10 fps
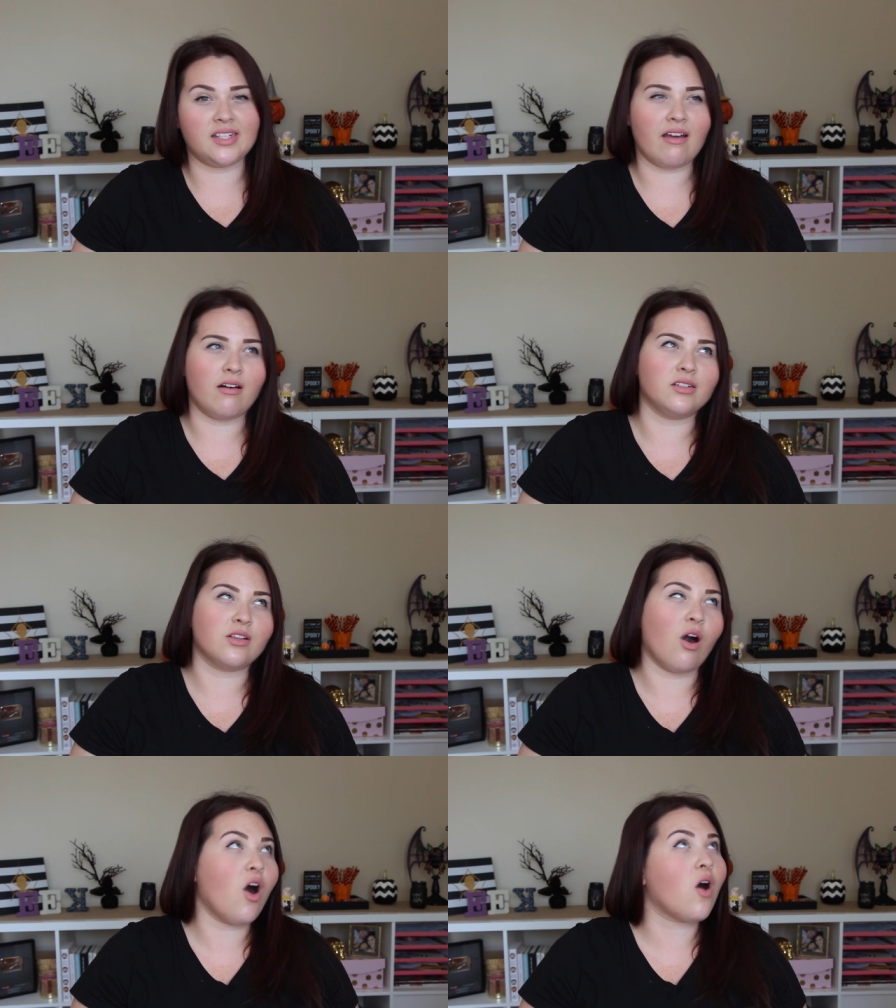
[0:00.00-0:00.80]

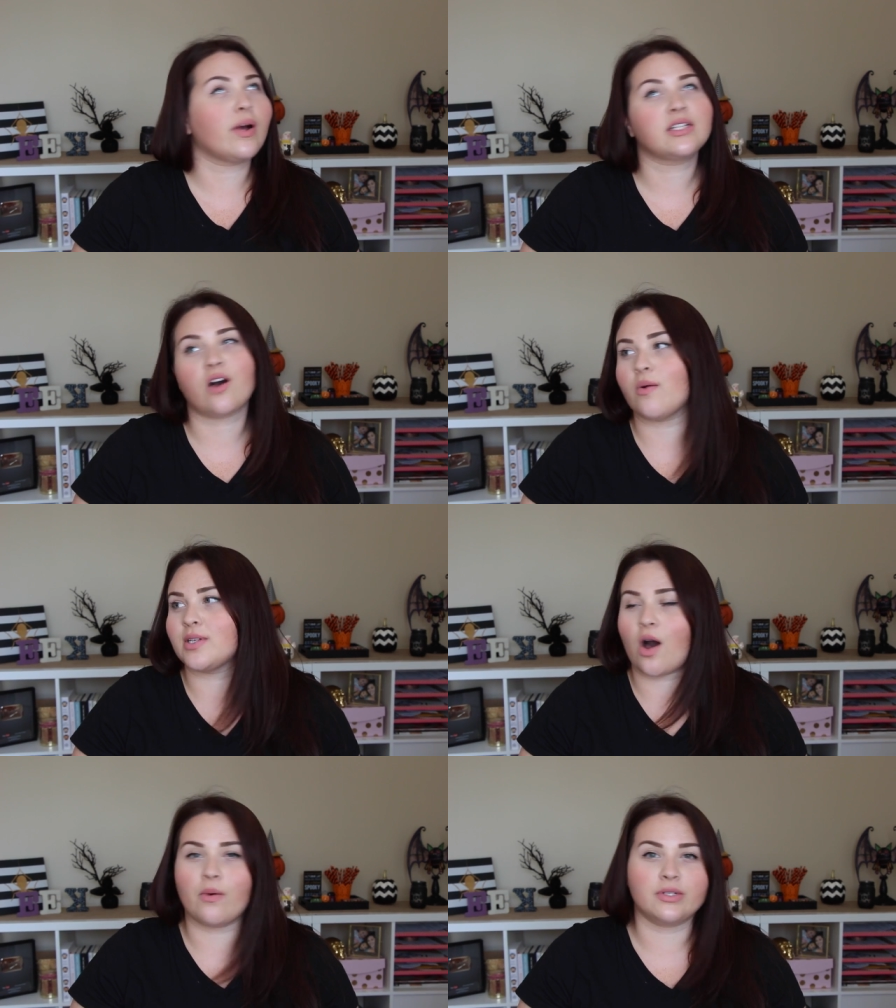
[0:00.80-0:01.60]
sales. Always,
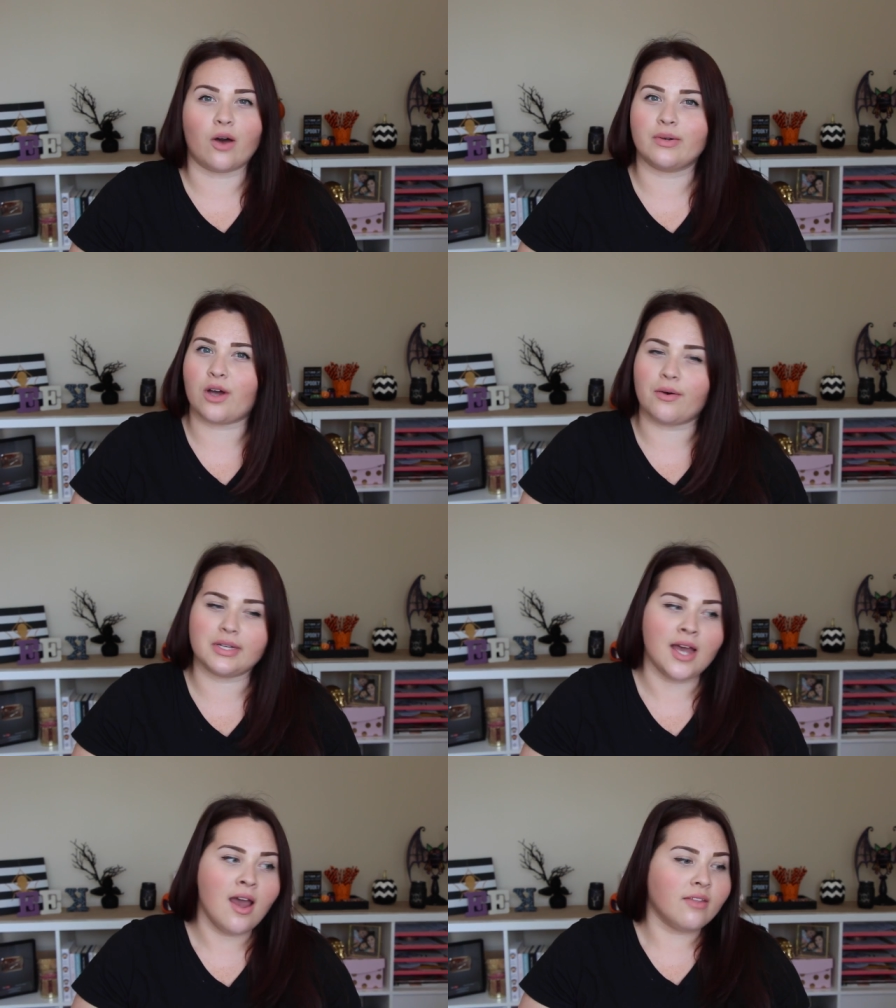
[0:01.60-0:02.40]
always, always, always,
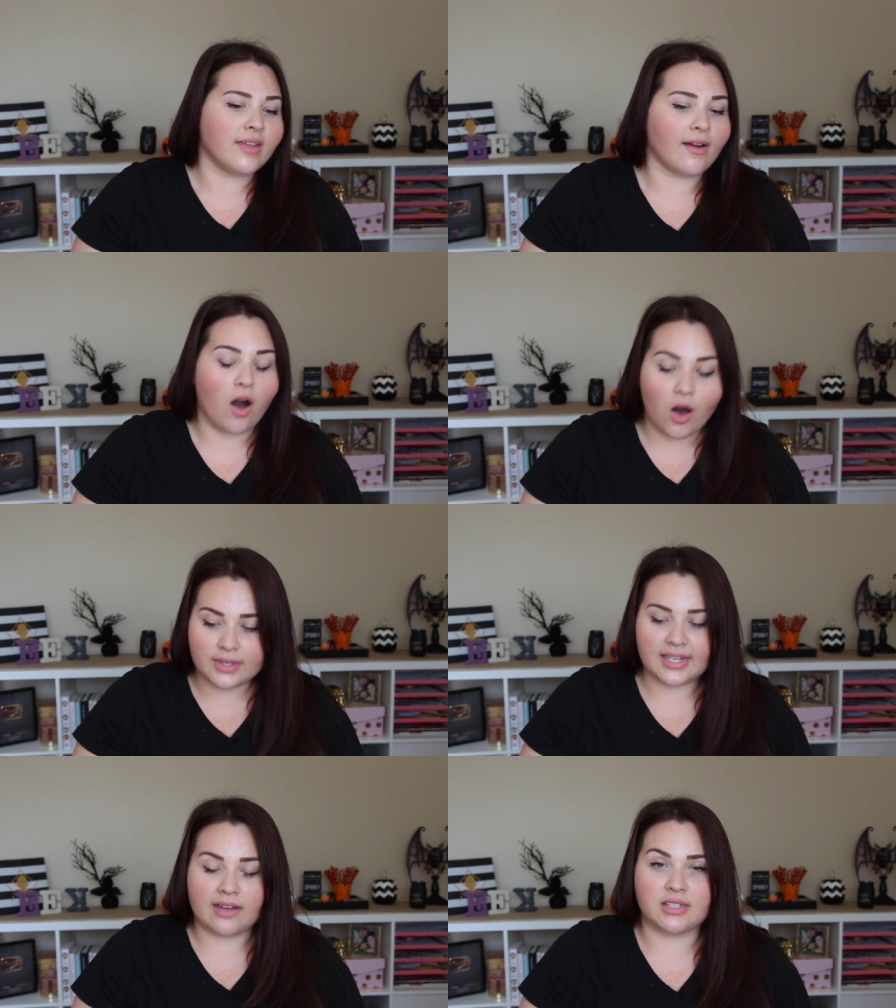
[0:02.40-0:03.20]
always. They
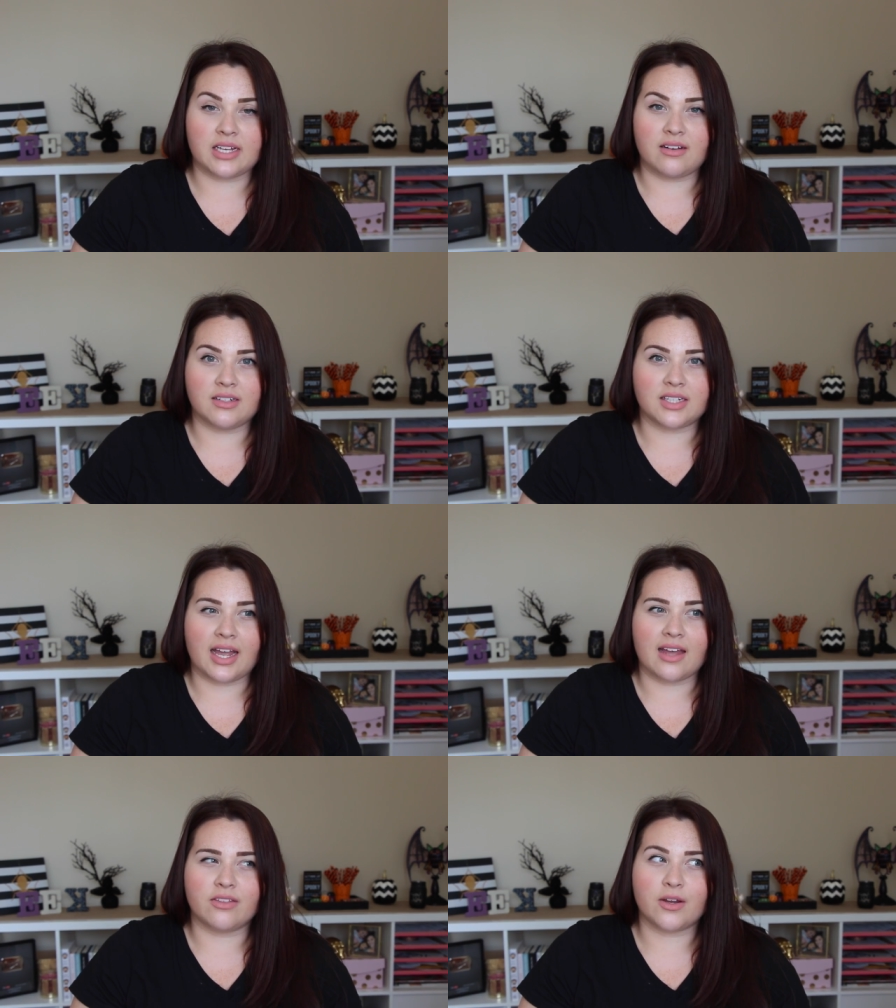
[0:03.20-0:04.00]
always have sales,
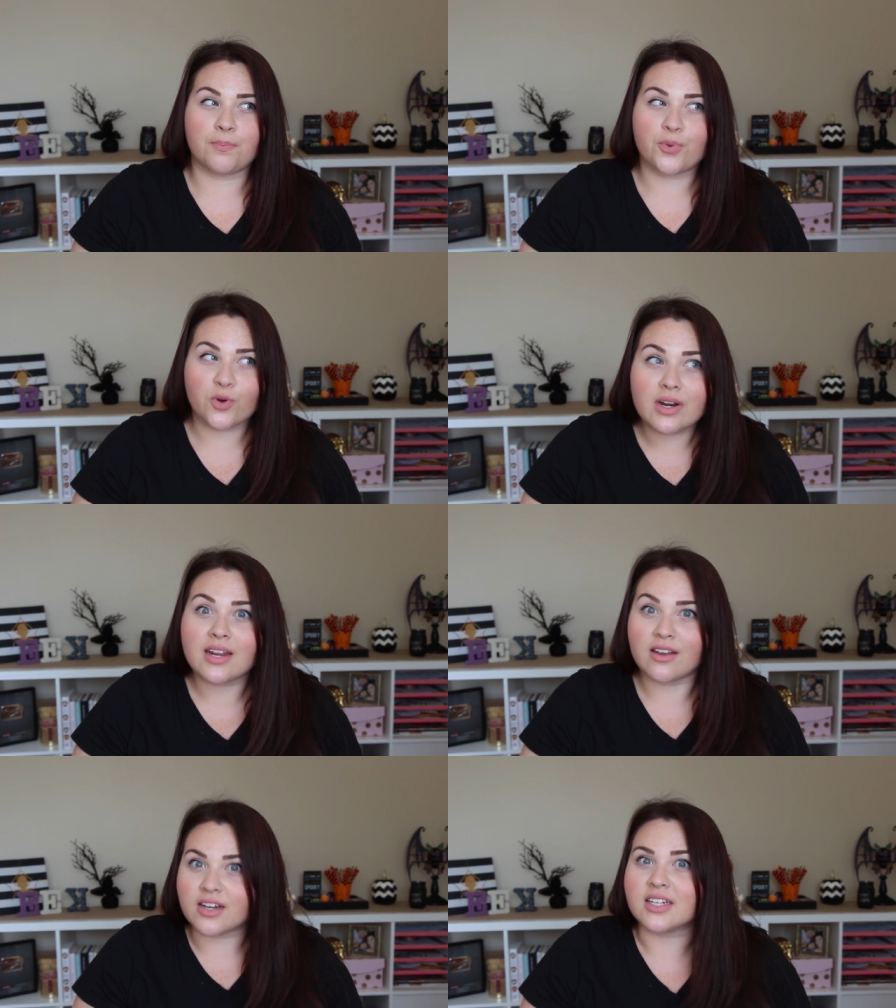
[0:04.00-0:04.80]
and they're
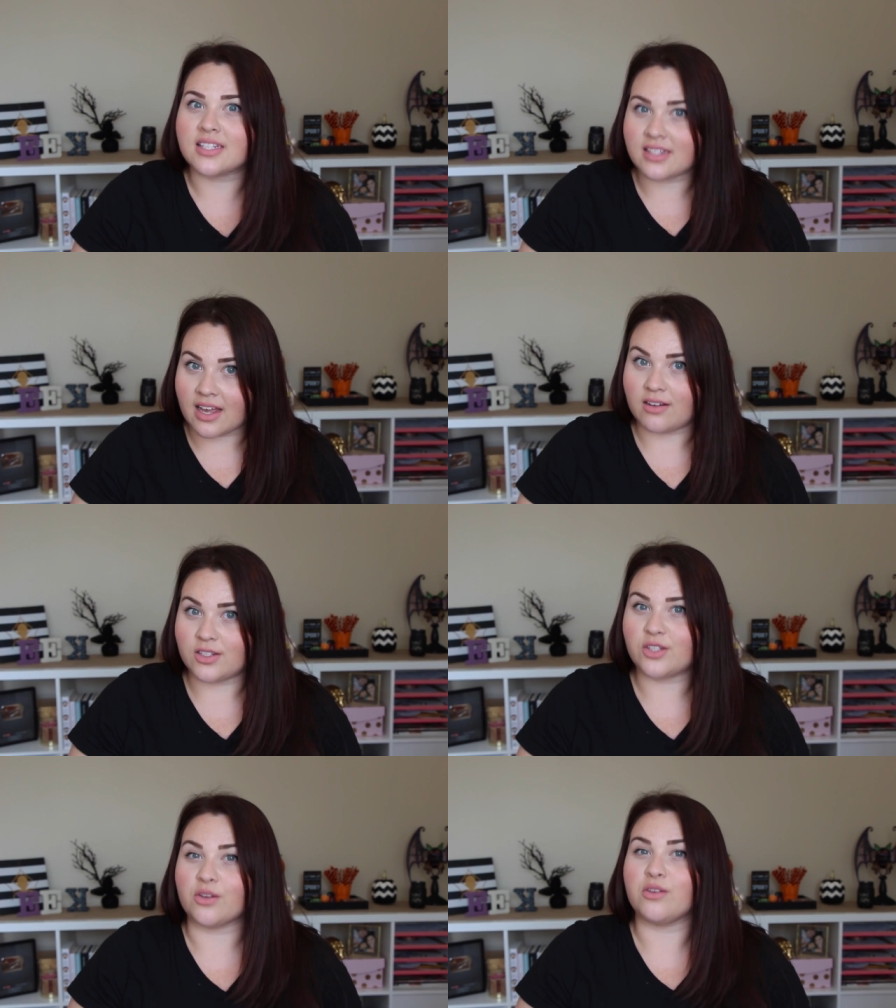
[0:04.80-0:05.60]
pretty good
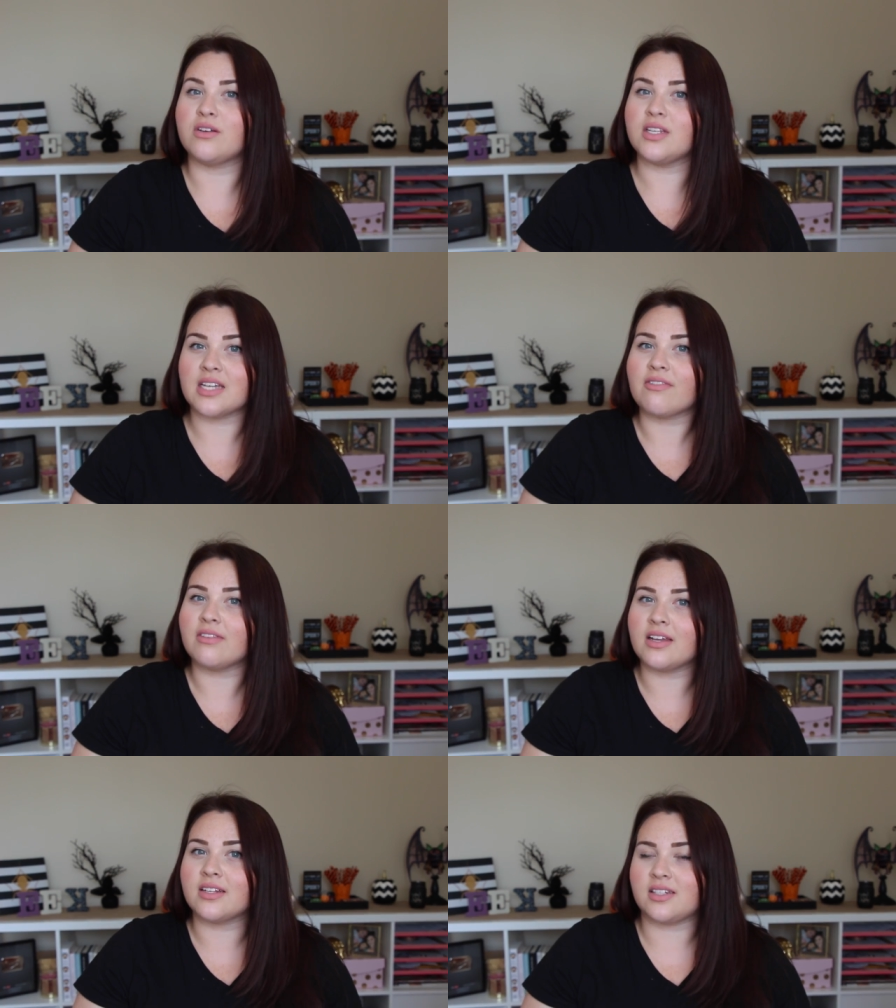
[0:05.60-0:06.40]
sales. So you can
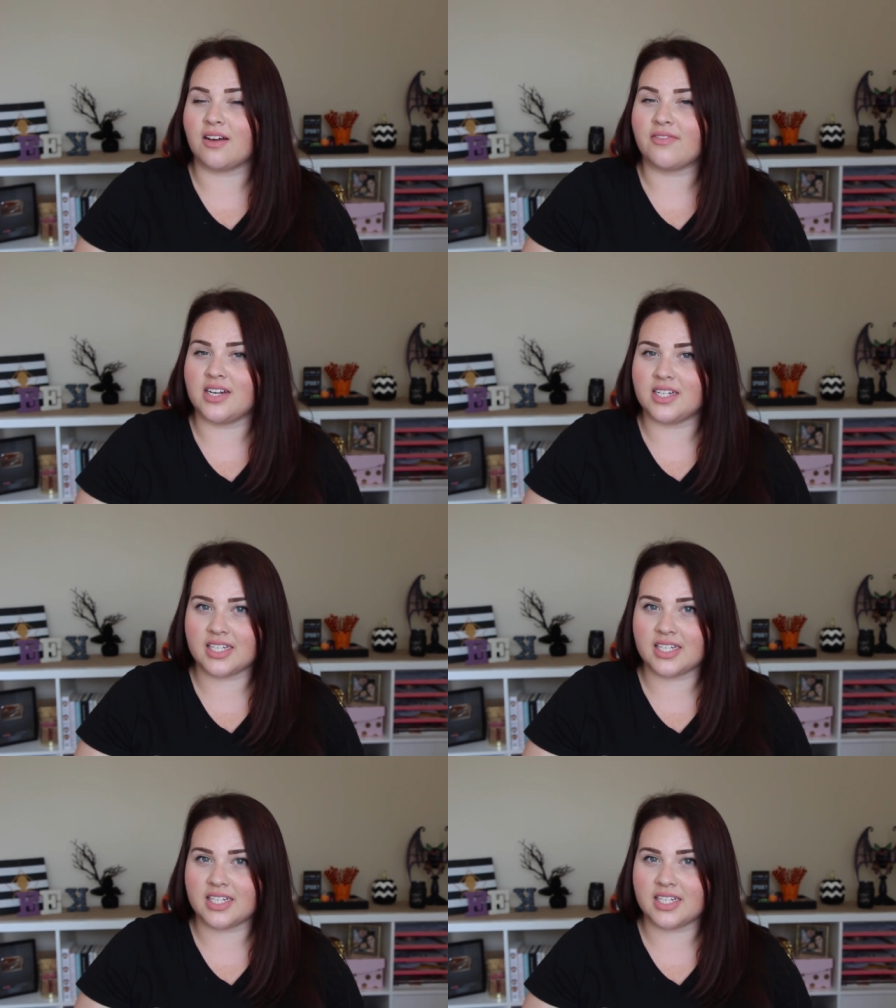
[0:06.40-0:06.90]
definitely get stuff on a